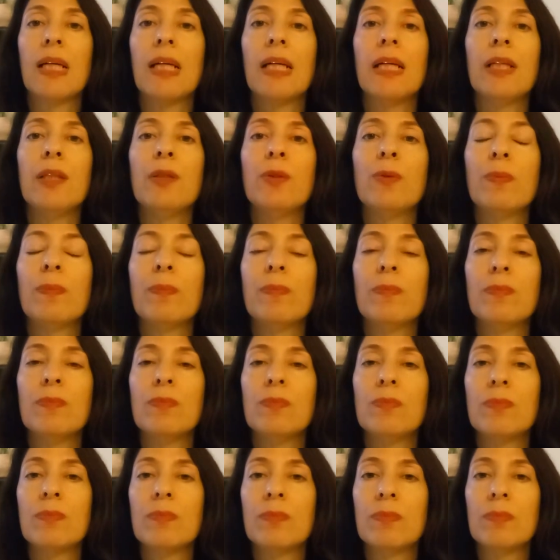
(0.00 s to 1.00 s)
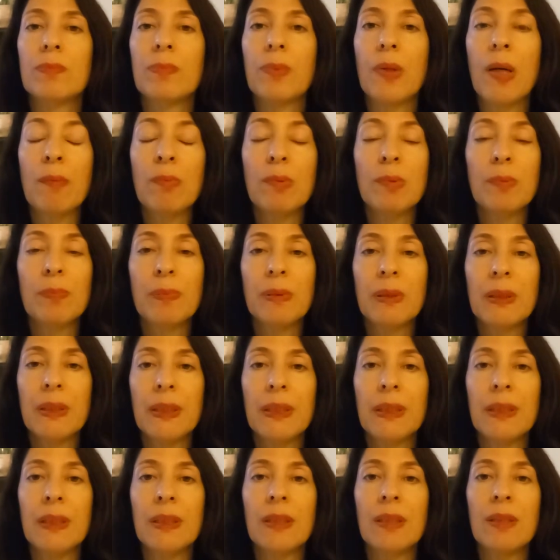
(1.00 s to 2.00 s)
You
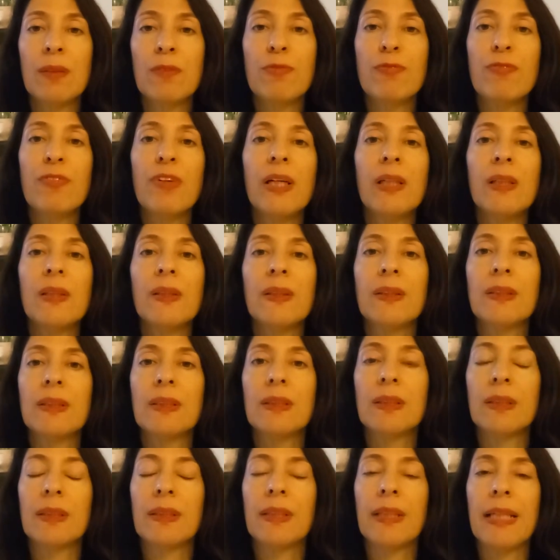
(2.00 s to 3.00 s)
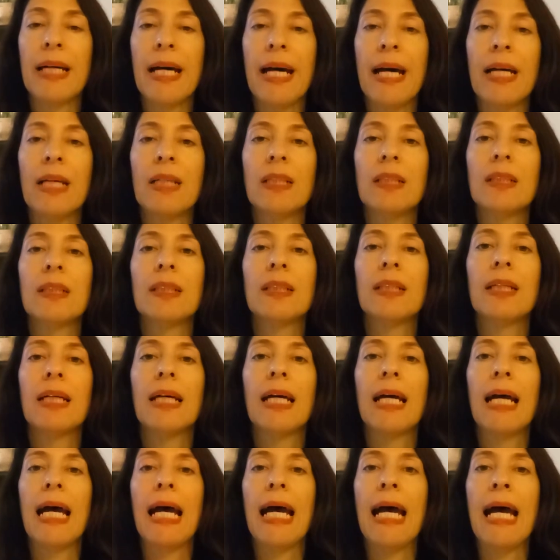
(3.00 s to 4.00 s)
probably felt that,
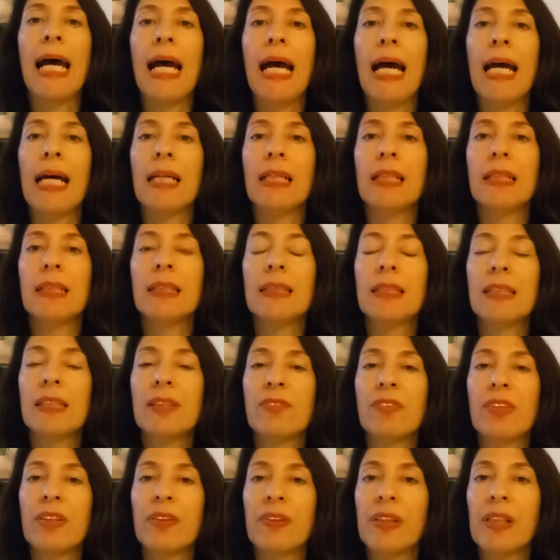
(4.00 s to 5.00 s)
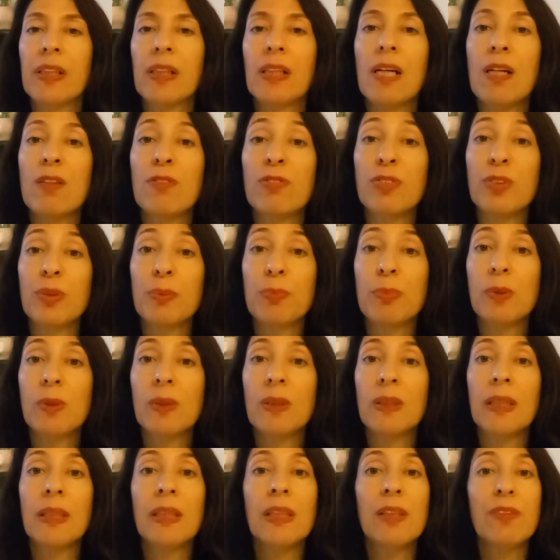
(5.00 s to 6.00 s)
and it's very uncomfortable
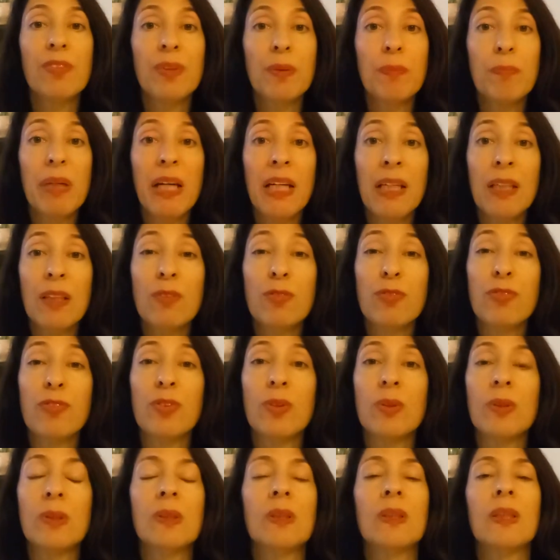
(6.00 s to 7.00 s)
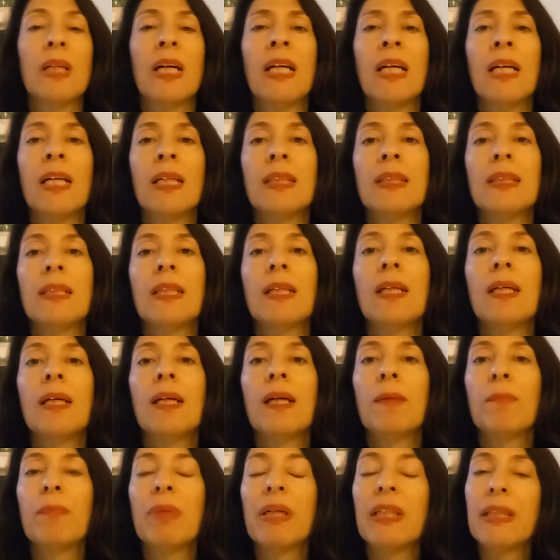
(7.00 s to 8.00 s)
and even painful.
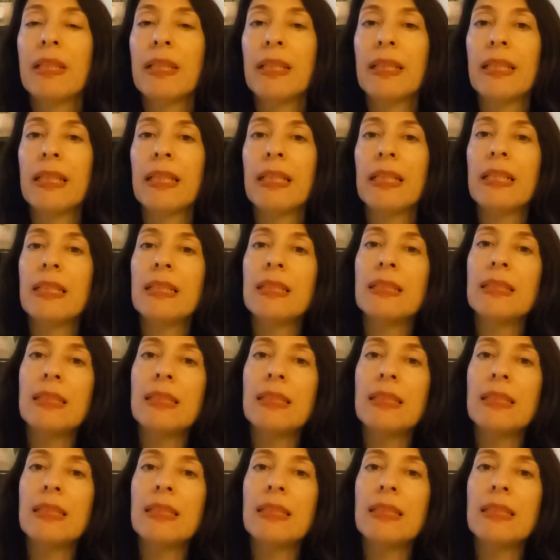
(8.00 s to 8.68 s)
But the thing is